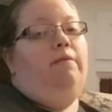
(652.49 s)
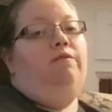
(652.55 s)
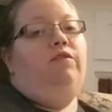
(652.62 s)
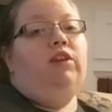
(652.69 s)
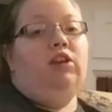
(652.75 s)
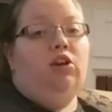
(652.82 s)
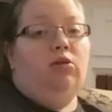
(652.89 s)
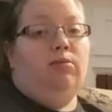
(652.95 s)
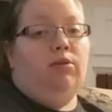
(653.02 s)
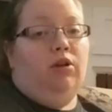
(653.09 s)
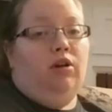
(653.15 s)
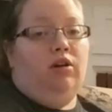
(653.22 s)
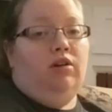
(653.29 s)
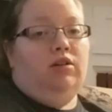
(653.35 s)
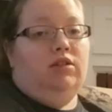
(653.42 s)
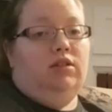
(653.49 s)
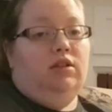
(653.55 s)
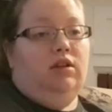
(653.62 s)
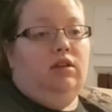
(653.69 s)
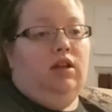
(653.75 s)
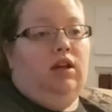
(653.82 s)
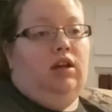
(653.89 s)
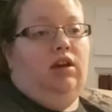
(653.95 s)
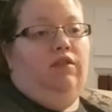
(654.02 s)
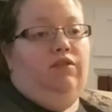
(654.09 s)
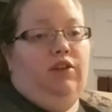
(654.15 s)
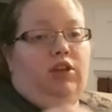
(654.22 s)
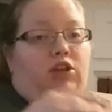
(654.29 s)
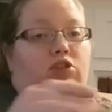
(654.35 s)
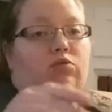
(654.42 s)
video blogs, like, of
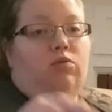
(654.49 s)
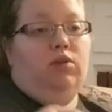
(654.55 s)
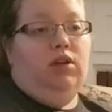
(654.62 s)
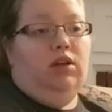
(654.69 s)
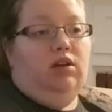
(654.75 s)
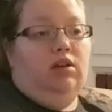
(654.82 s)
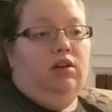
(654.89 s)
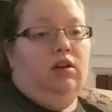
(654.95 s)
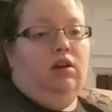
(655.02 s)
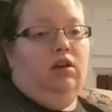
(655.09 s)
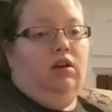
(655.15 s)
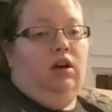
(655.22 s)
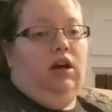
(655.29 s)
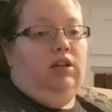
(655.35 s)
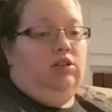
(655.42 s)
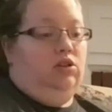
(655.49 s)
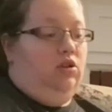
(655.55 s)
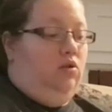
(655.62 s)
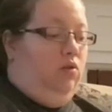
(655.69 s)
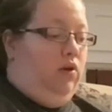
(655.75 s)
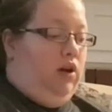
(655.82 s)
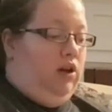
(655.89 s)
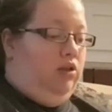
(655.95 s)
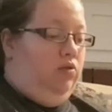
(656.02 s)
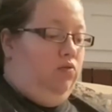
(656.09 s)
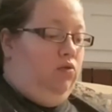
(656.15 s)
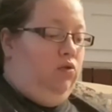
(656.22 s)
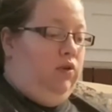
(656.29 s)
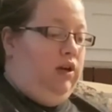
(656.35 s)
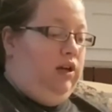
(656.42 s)
each week as you're going
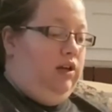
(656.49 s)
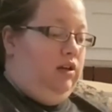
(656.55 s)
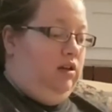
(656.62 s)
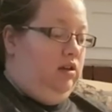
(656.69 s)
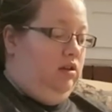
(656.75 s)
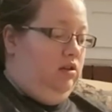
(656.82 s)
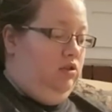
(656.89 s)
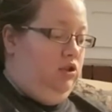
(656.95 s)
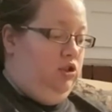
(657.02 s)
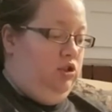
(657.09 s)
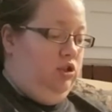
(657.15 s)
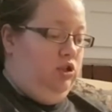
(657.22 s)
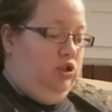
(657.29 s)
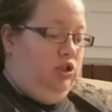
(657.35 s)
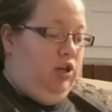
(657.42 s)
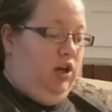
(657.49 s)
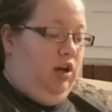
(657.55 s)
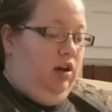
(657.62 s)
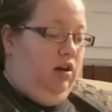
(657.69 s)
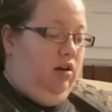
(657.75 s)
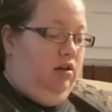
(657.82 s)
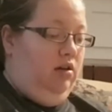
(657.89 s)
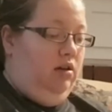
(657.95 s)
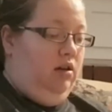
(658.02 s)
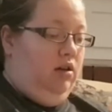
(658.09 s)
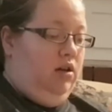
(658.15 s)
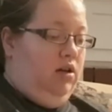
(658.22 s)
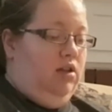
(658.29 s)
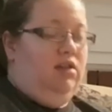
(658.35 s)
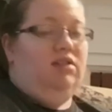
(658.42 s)
through it, just to share.
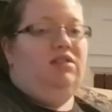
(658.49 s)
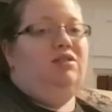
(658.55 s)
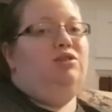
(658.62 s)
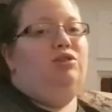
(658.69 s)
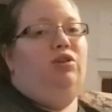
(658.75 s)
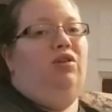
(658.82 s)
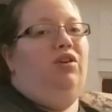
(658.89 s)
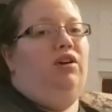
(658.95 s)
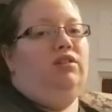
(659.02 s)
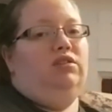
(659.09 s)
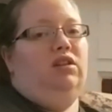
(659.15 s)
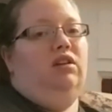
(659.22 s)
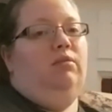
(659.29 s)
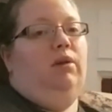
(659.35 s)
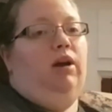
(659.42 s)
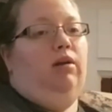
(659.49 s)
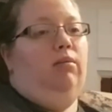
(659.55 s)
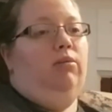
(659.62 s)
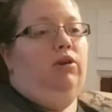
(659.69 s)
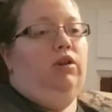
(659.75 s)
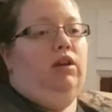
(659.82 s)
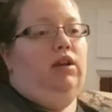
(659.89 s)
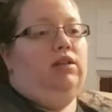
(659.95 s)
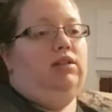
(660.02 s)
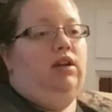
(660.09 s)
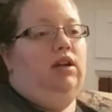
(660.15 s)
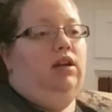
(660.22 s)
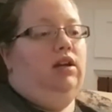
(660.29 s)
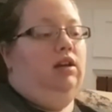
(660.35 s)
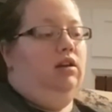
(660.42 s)
This is so awesome. I'm really
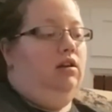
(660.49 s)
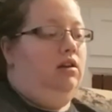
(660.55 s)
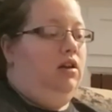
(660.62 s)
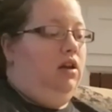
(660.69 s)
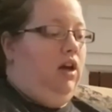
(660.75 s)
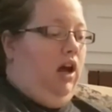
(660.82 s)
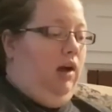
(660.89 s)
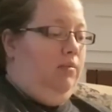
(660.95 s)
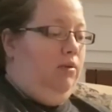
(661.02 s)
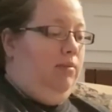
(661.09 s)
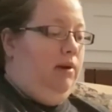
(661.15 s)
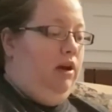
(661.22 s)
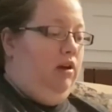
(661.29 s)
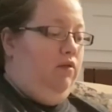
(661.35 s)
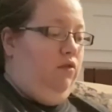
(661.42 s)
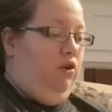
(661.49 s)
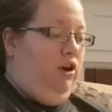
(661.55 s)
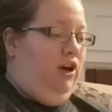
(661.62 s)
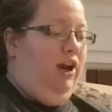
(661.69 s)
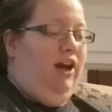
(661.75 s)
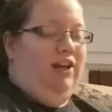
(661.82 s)
excited. I'm prepared for it.